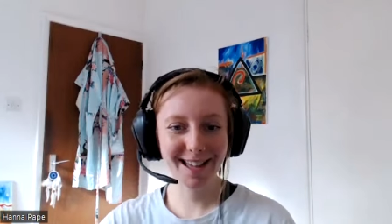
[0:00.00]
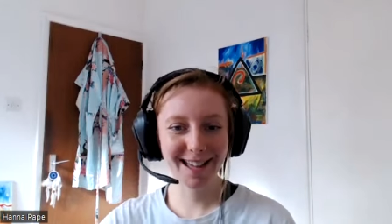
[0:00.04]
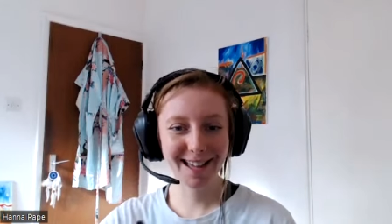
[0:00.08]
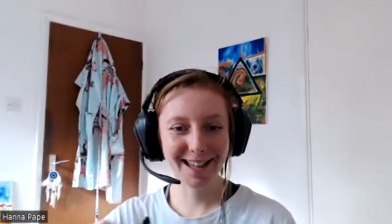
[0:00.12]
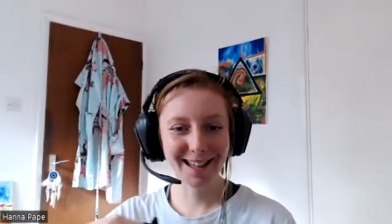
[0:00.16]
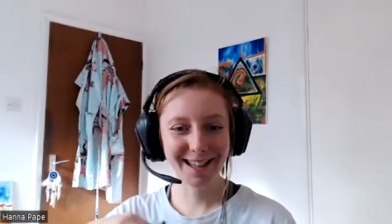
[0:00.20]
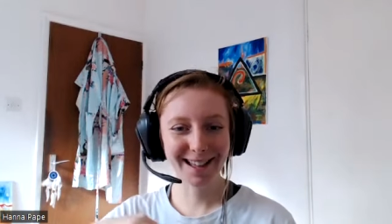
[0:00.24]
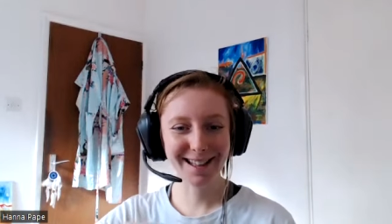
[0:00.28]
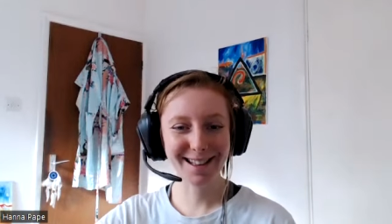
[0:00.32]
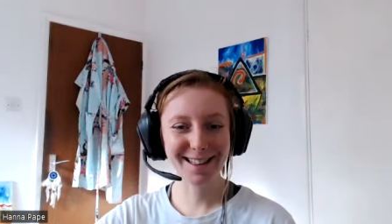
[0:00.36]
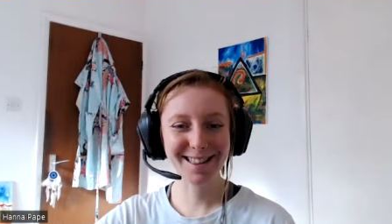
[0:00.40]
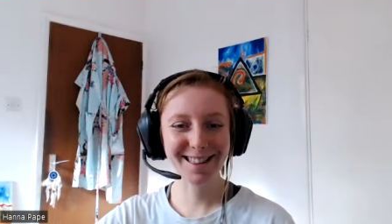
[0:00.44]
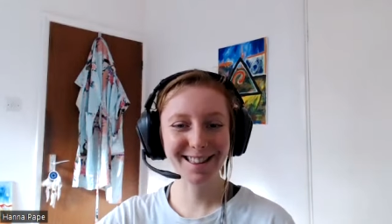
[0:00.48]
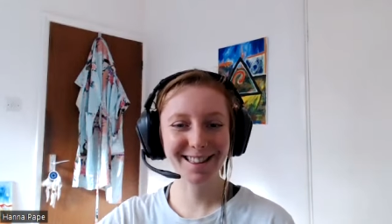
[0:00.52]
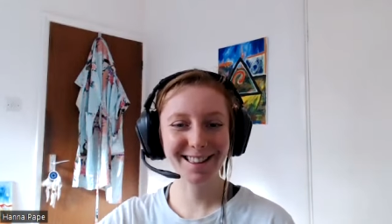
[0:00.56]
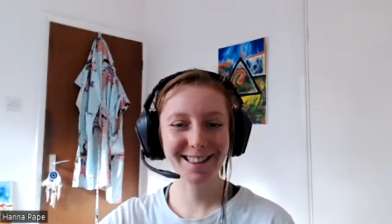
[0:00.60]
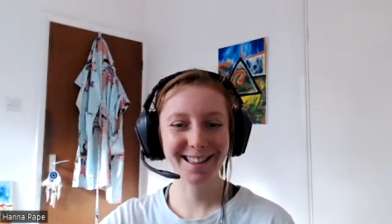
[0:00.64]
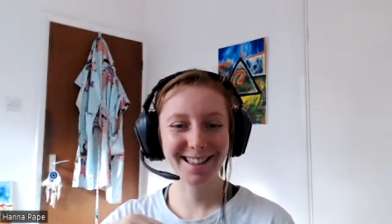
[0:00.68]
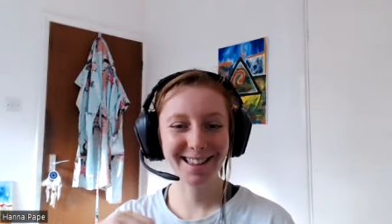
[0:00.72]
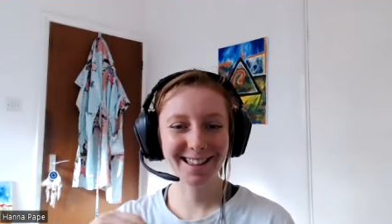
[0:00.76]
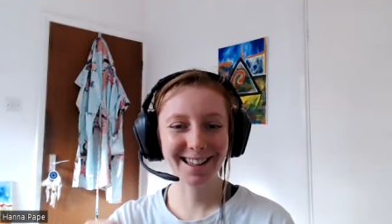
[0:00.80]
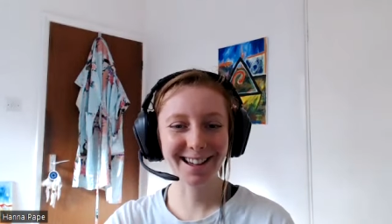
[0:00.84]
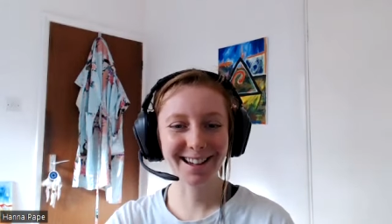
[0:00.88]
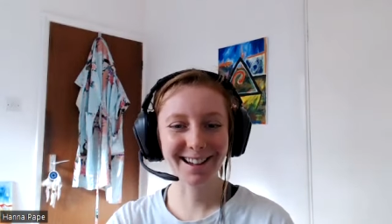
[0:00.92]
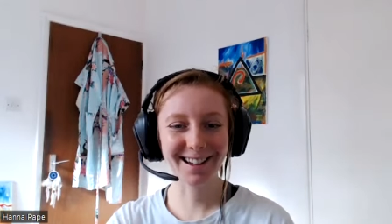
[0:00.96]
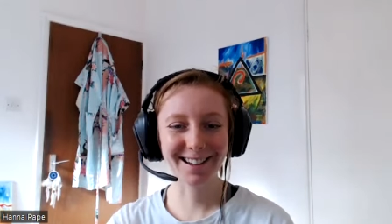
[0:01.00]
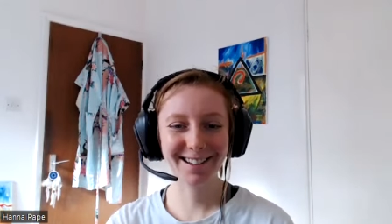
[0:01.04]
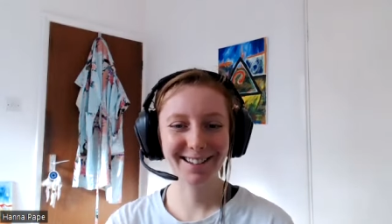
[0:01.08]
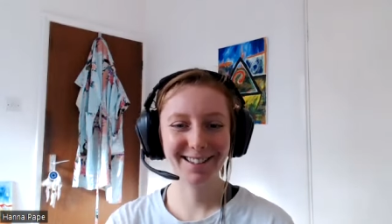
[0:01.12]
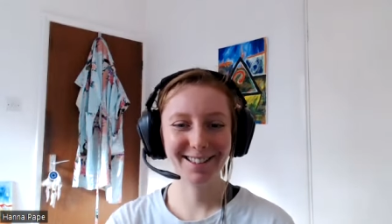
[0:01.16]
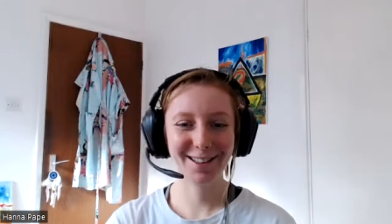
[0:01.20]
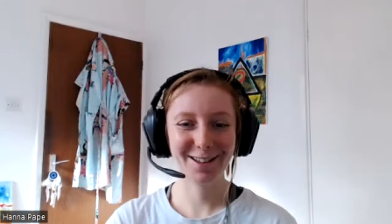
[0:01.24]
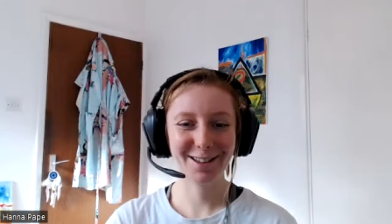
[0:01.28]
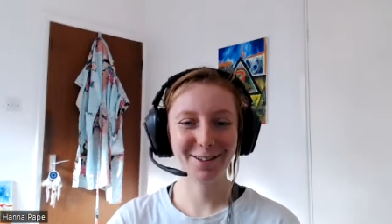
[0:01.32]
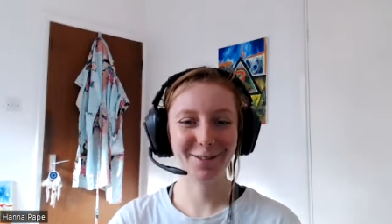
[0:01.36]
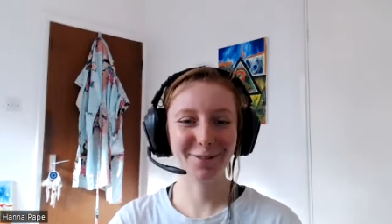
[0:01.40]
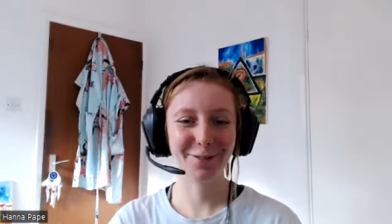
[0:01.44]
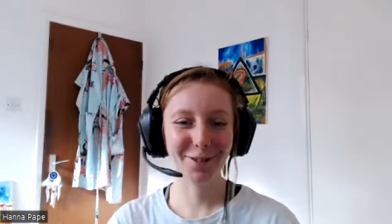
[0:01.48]
And yeah,
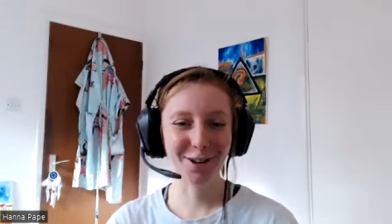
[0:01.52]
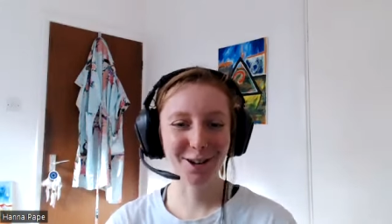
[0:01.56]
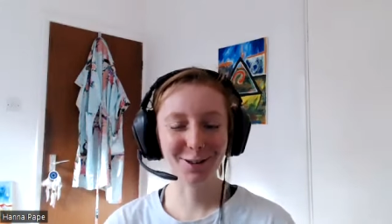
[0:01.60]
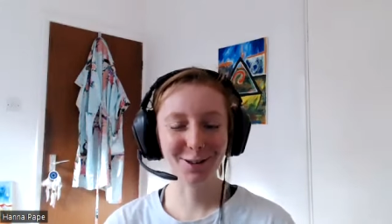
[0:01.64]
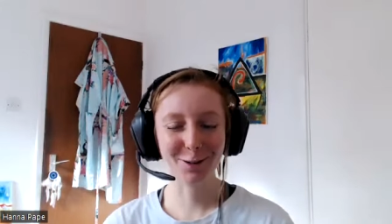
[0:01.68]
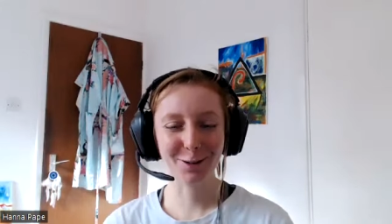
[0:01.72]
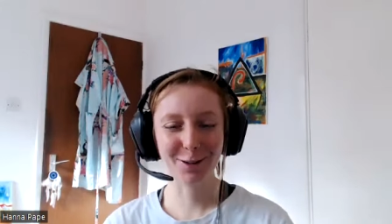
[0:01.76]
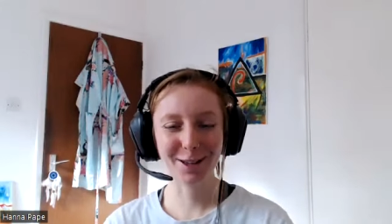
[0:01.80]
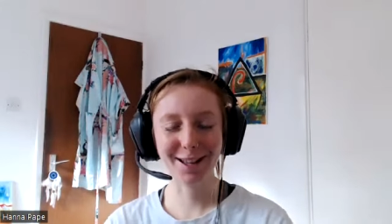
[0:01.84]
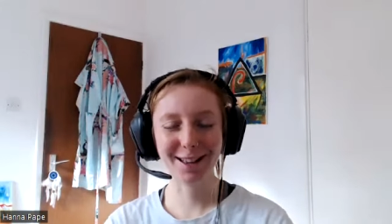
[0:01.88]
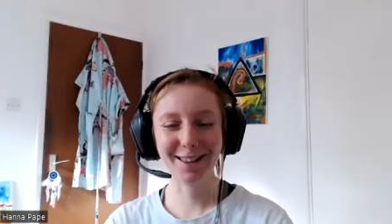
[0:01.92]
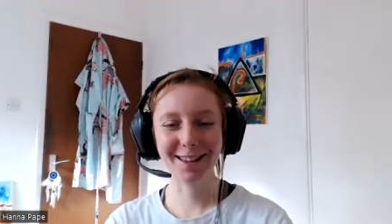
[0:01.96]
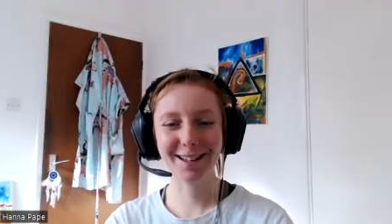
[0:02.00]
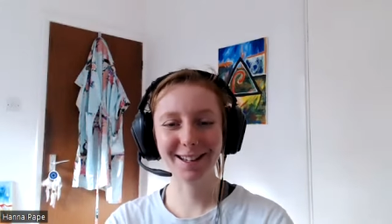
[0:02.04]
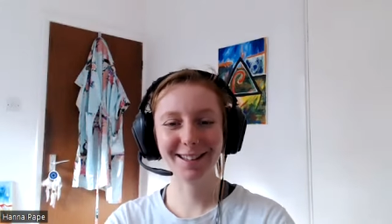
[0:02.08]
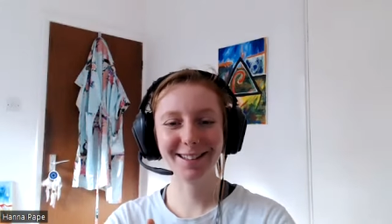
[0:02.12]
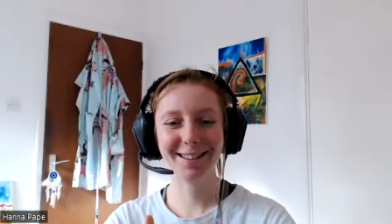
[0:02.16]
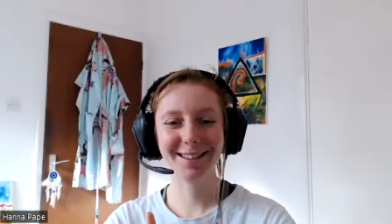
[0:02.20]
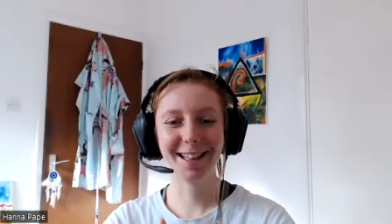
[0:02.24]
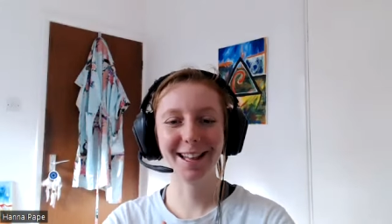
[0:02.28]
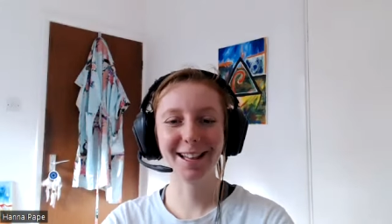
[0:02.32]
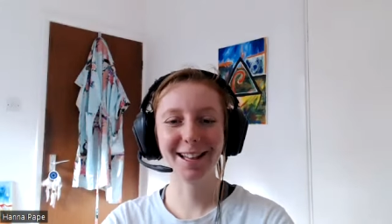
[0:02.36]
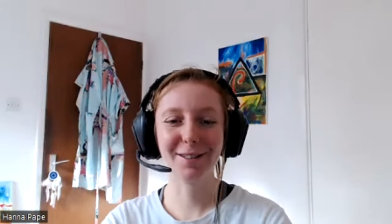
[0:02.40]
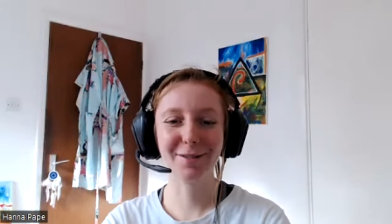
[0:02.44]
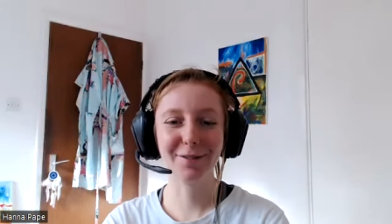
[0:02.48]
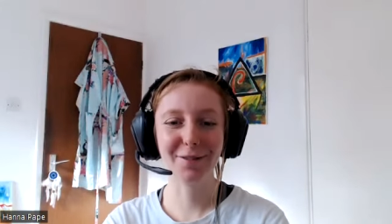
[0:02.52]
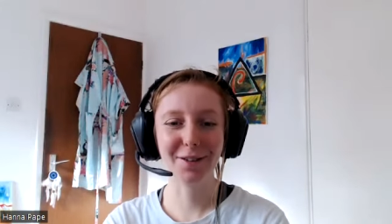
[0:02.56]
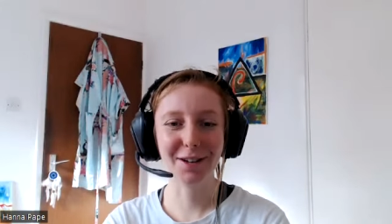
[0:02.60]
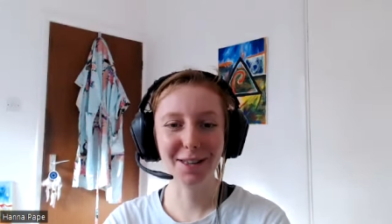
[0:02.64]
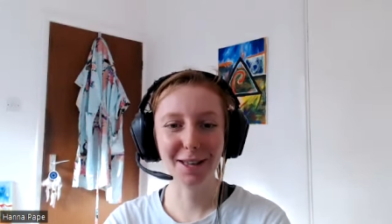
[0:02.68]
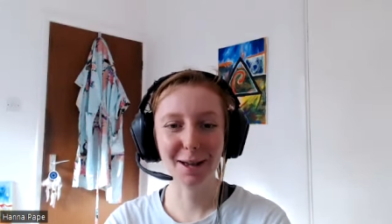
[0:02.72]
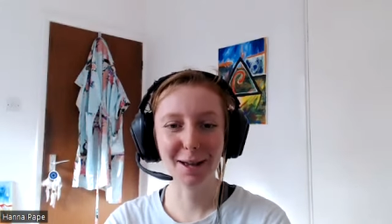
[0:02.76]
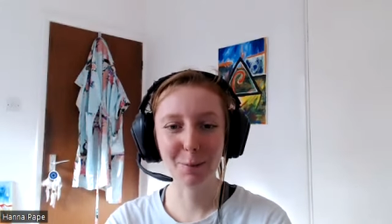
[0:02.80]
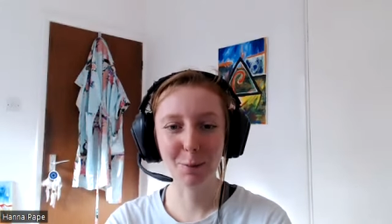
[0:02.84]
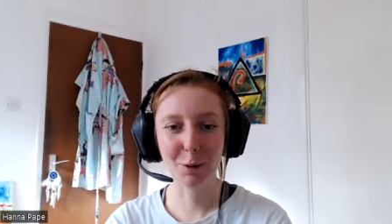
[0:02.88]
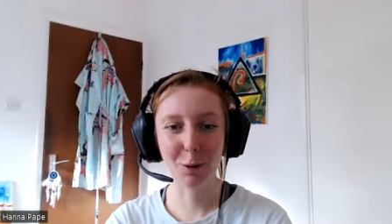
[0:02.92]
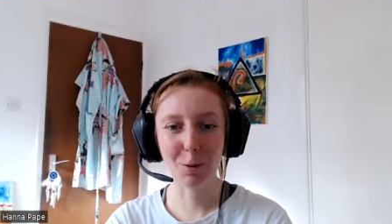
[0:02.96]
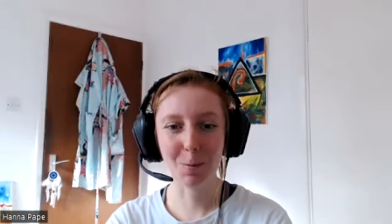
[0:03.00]
you can find all her links there to find
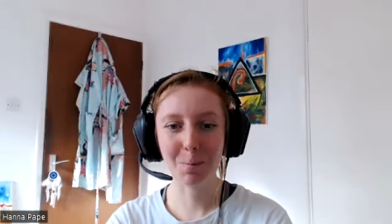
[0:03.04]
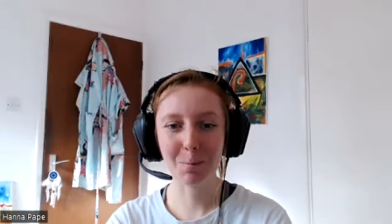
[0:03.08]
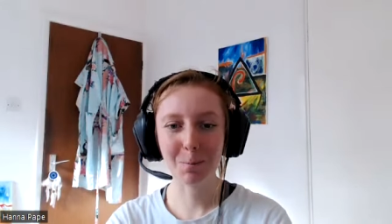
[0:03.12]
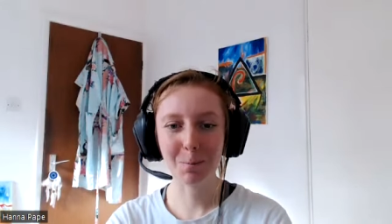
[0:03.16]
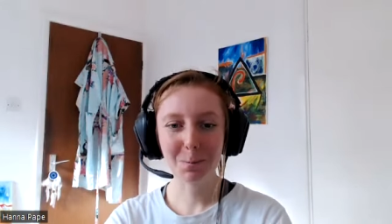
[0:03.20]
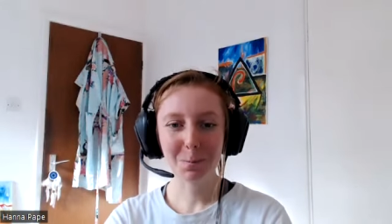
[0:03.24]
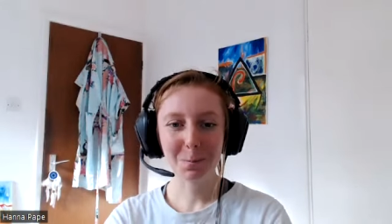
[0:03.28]
out more.